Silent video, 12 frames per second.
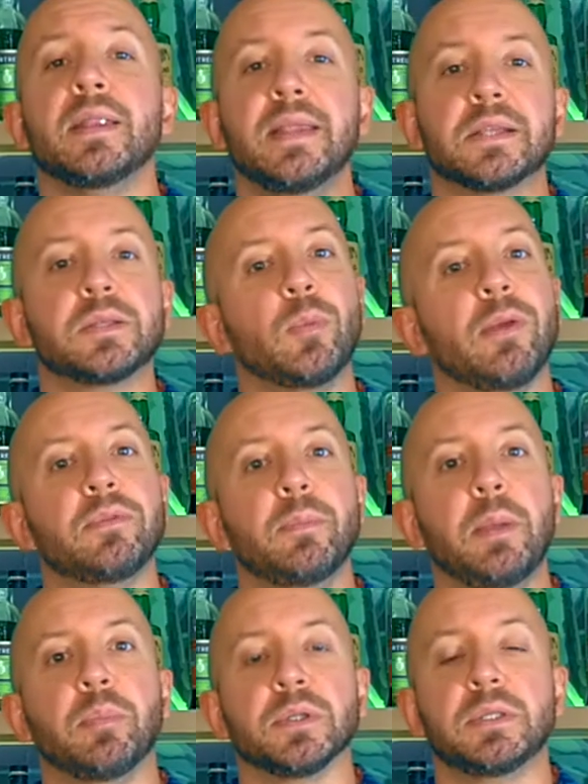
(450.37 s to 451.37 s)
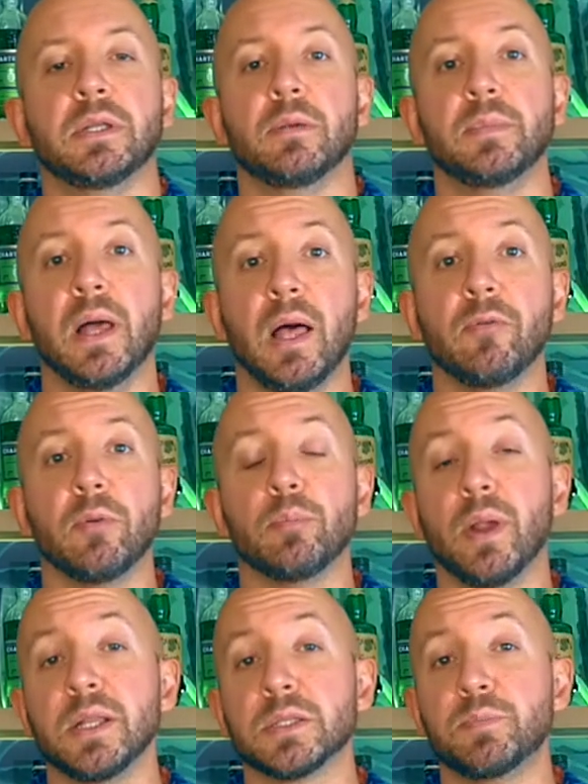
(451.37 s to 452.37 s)
Next up, we have the maple syrup. Now, Alfred
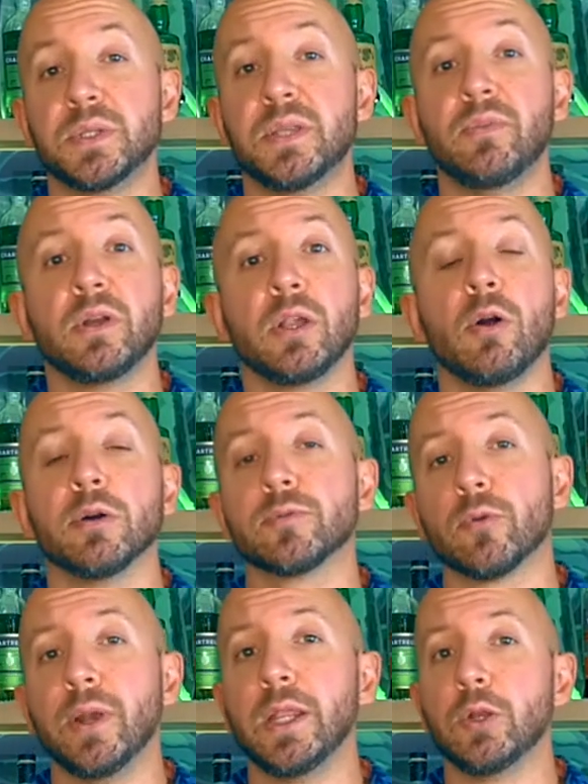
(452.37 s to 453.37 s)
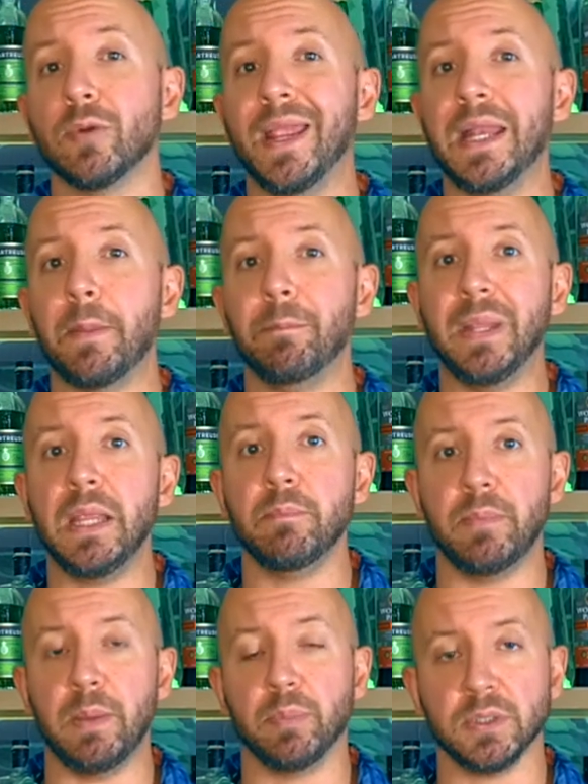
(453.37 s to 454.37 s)
Bryan specifically calls for a grade B
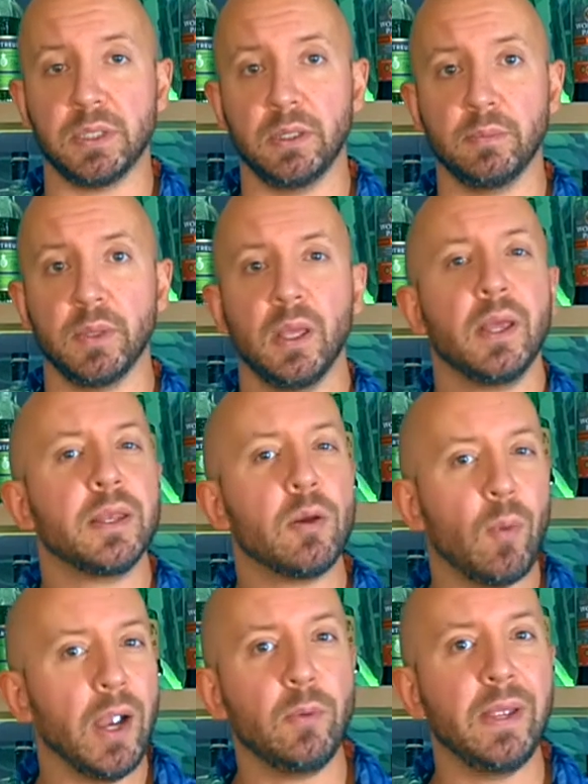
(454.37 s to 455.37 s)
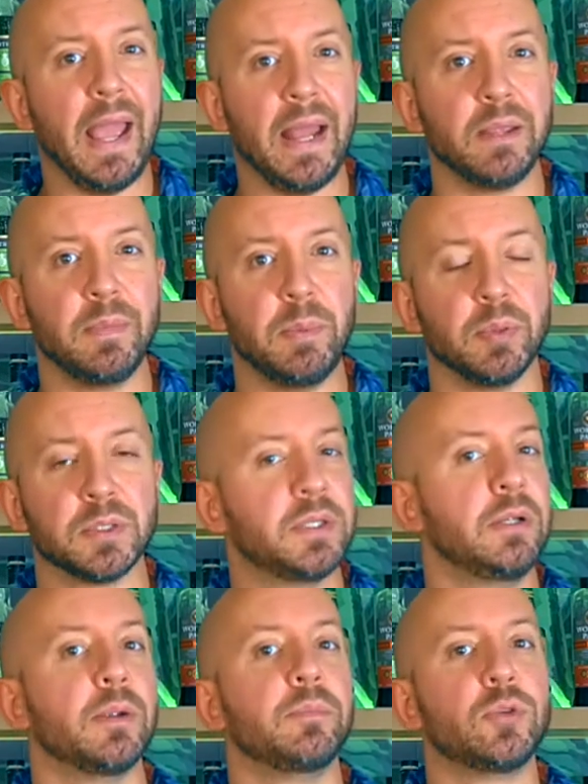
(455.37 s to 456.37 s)
maple syrup. Now, why are we adding maple
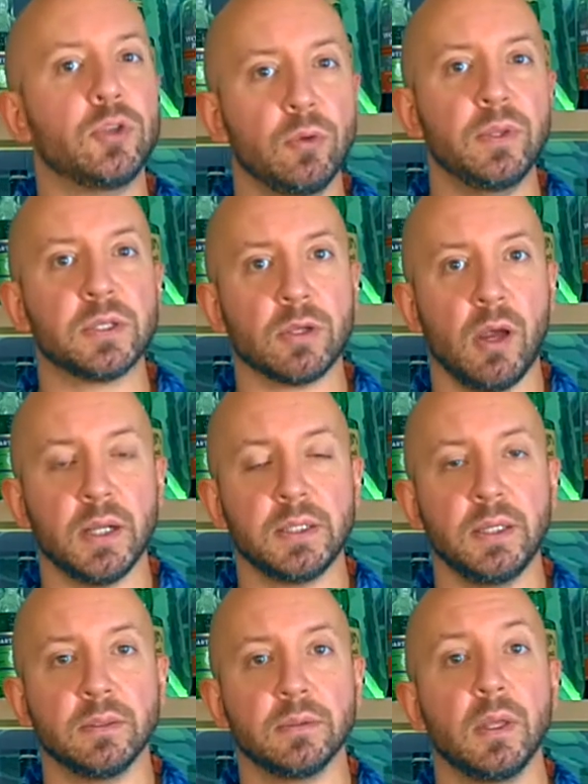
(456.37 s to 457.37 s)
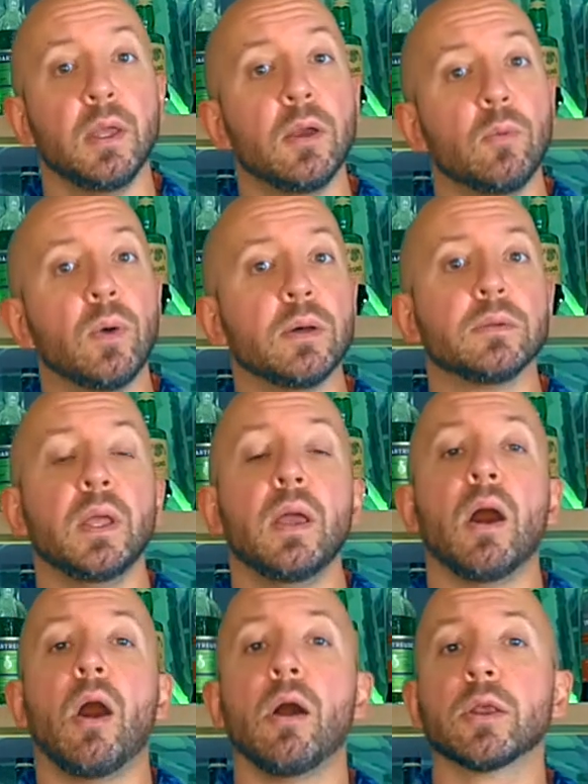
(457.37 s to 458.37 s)
syrup to this cocktail? Well,
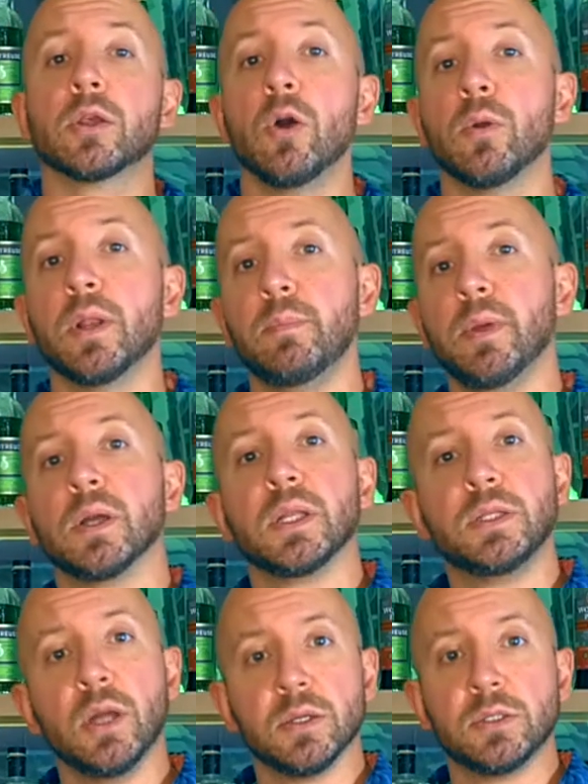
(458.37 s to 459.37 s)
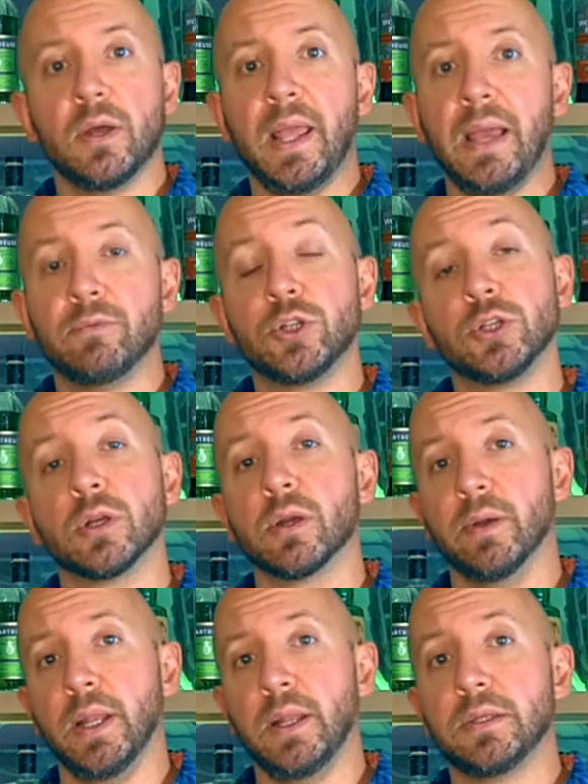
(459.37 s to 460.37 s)
our coconut milk does not have
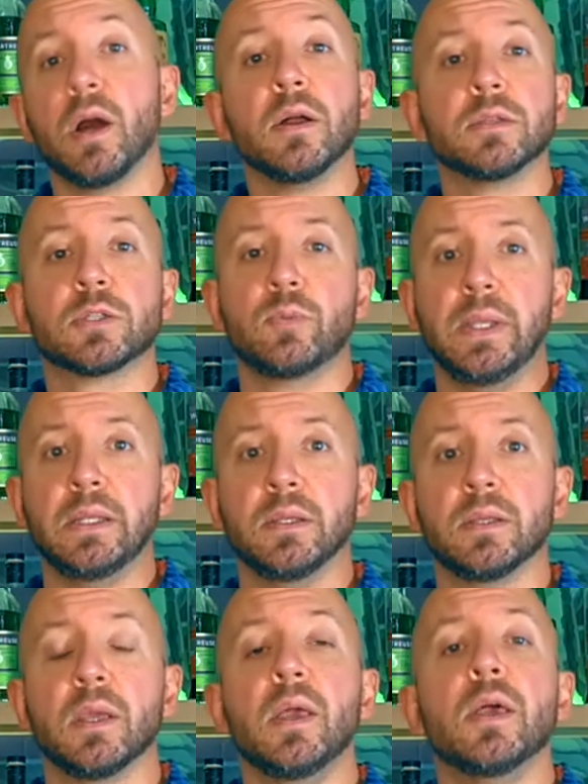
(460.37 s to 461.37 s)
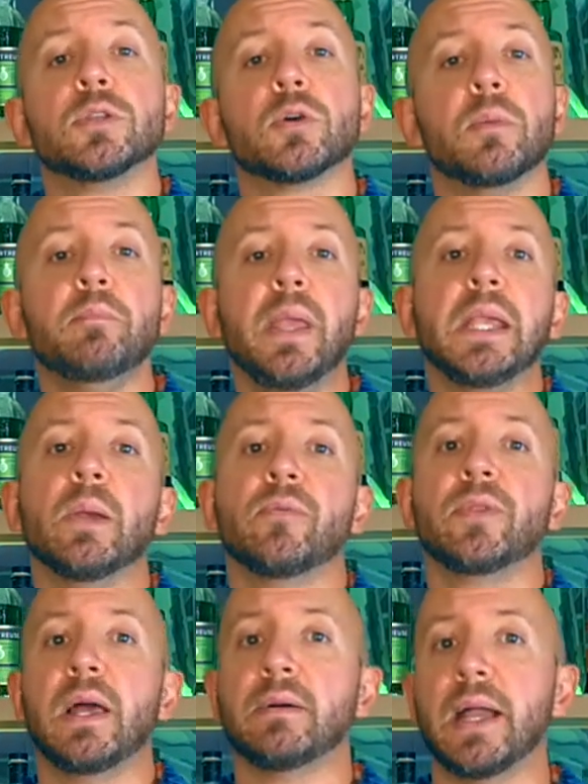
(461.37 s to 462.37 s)
sugar in it, it's unsweetened. So to make up
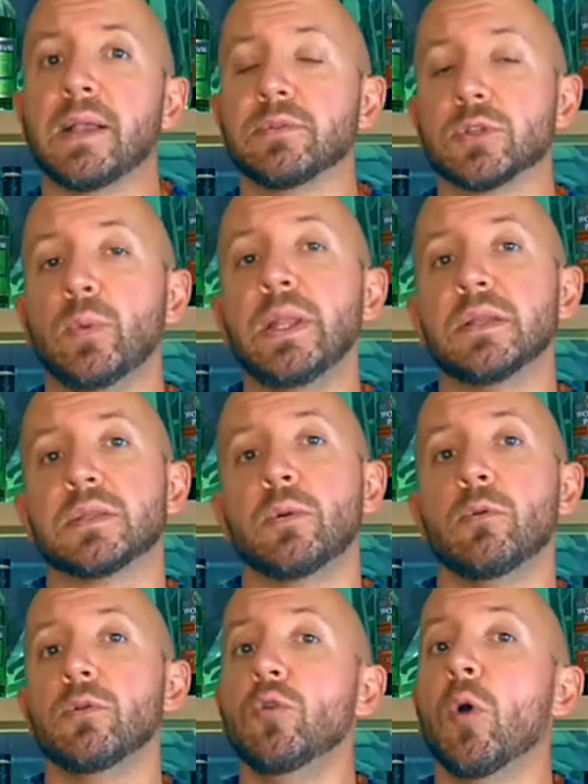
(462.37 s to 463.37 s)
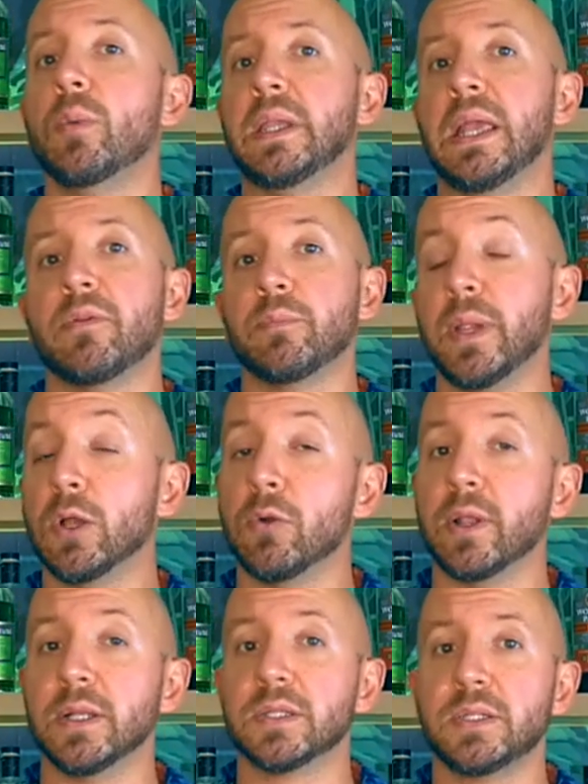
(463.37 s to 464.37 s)
for that lack of sweetness that we would normally get from a
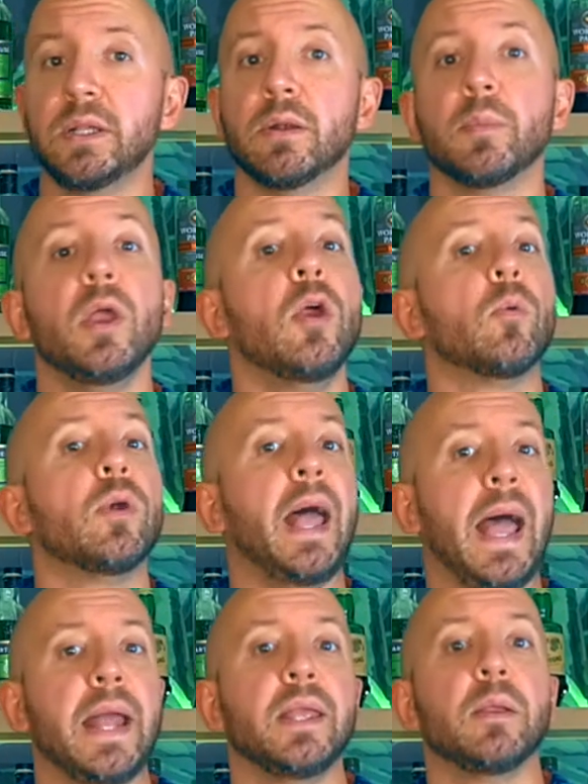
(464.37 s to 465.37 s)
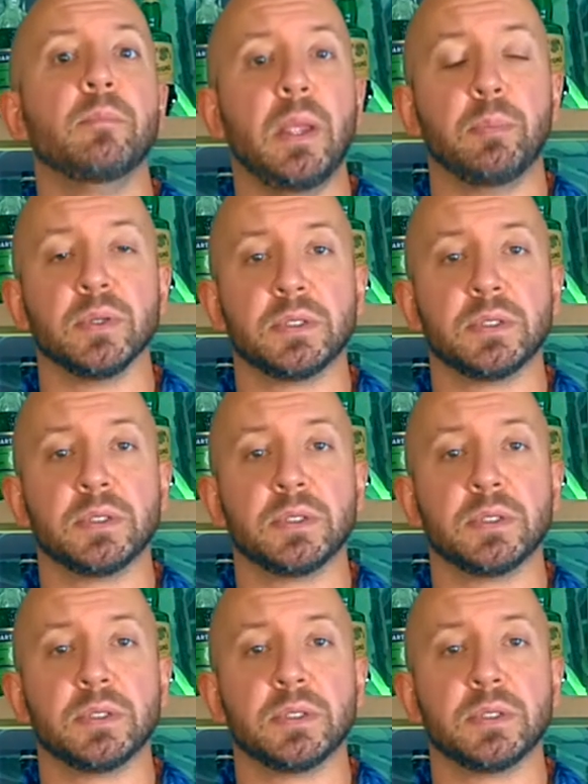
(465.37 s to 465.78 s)
coconut syrup, we're adding maple